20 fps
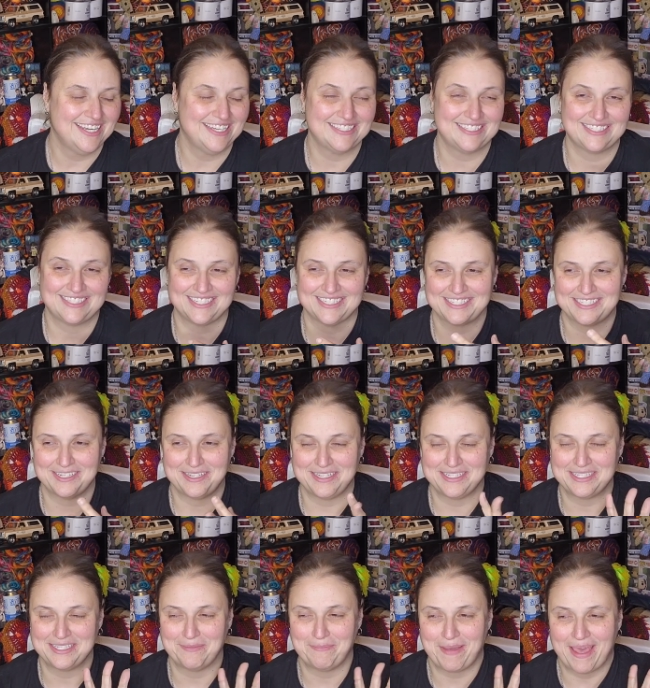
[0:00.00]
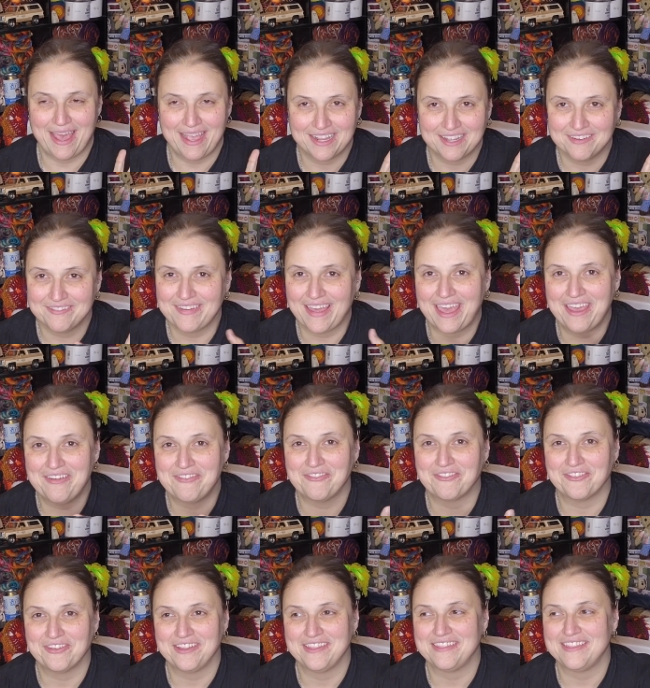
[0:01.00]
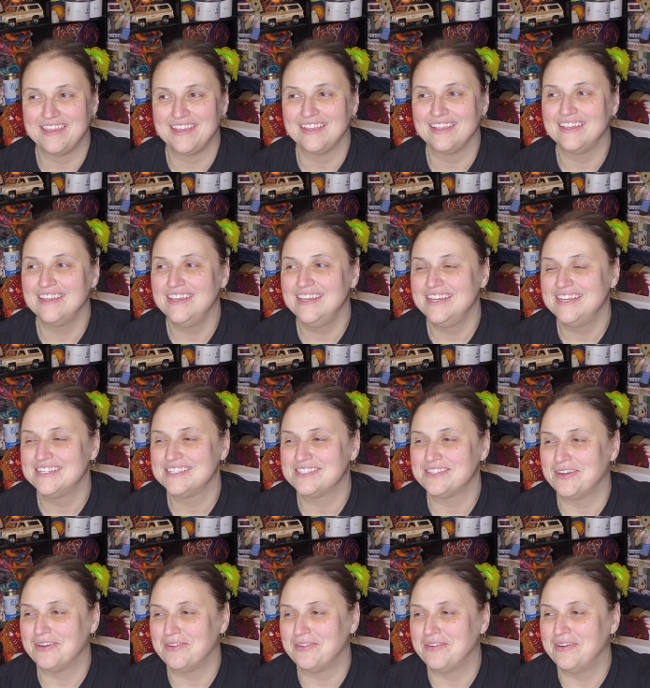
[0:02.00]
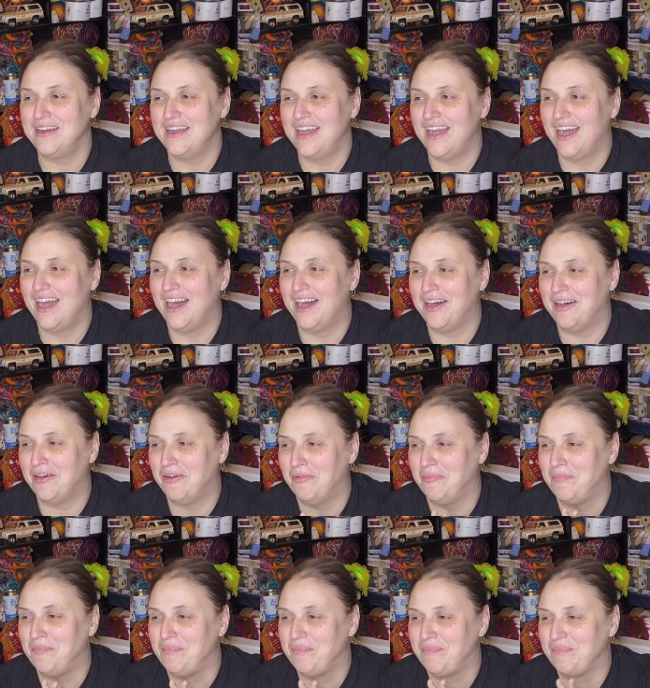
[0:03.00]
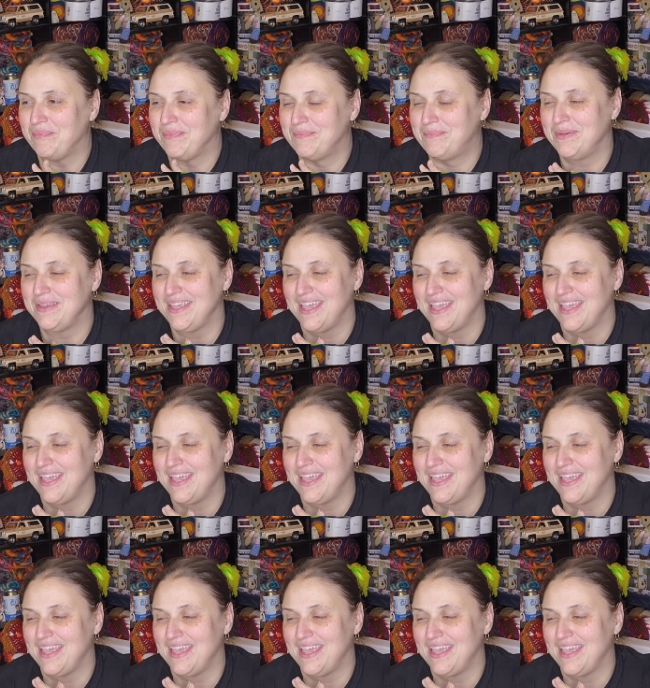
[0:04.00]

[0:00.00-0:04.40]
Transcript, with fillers: it's just it's a bag of everything. So, um, but